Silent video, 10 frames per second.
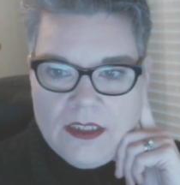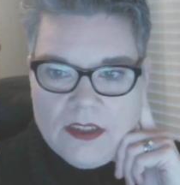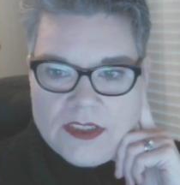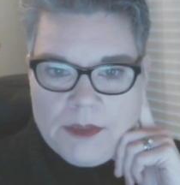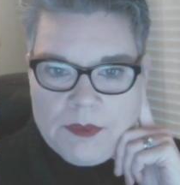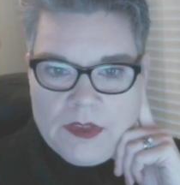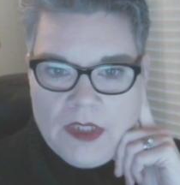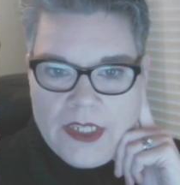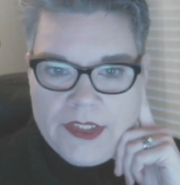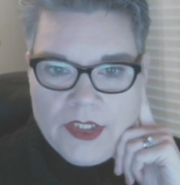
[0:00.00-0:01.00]
Someone
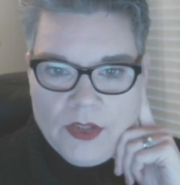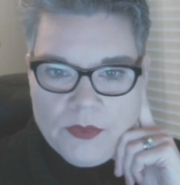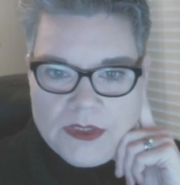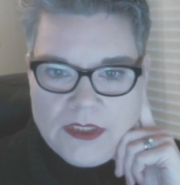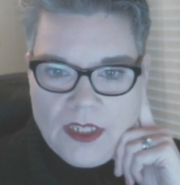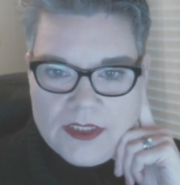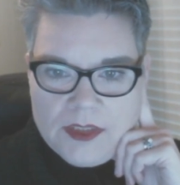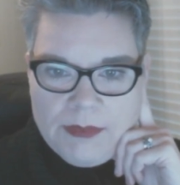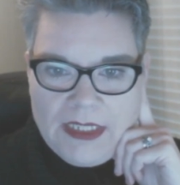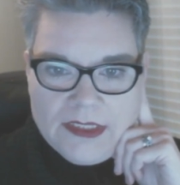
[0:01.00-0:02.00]
I know was talking
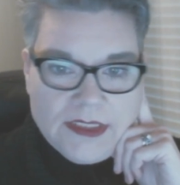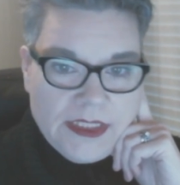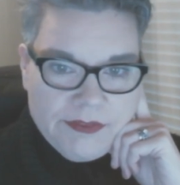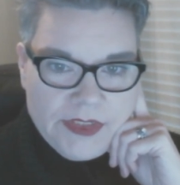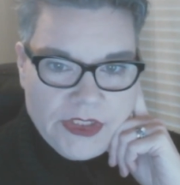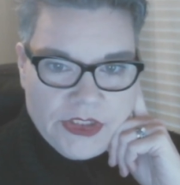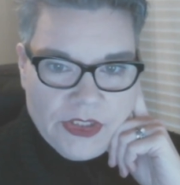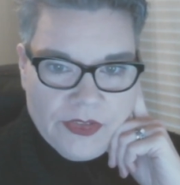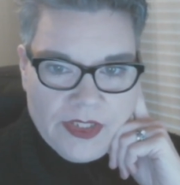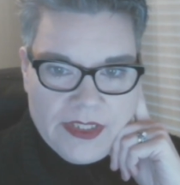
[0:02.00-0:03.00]
about a TV
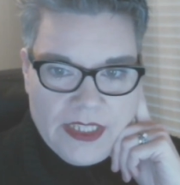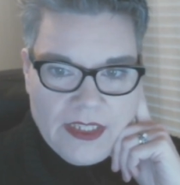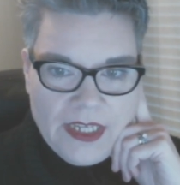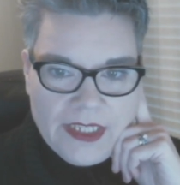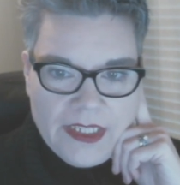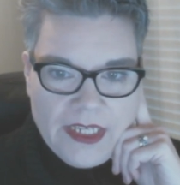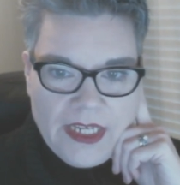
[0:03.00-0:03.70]
show that they like,